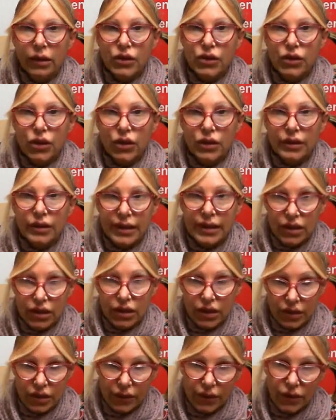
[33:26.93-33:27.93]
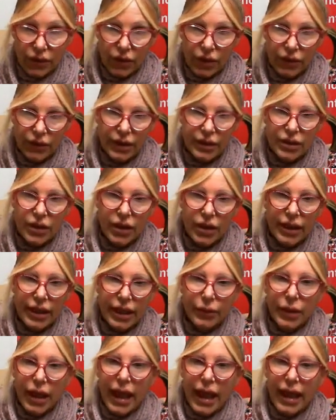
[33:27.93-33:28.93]
certain sections of the river. So
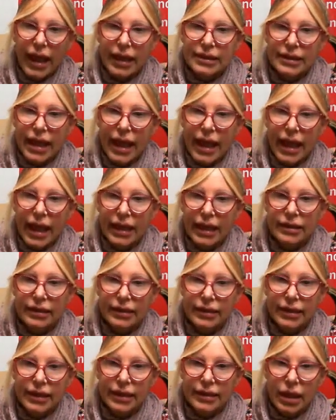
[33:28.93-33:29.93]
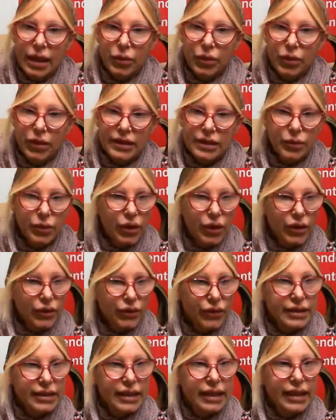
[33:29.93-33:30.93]
yep, has had, there's our present
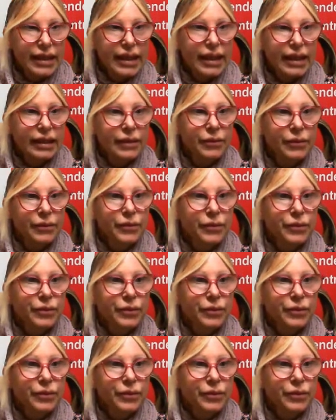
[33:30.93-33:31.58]
perfect again.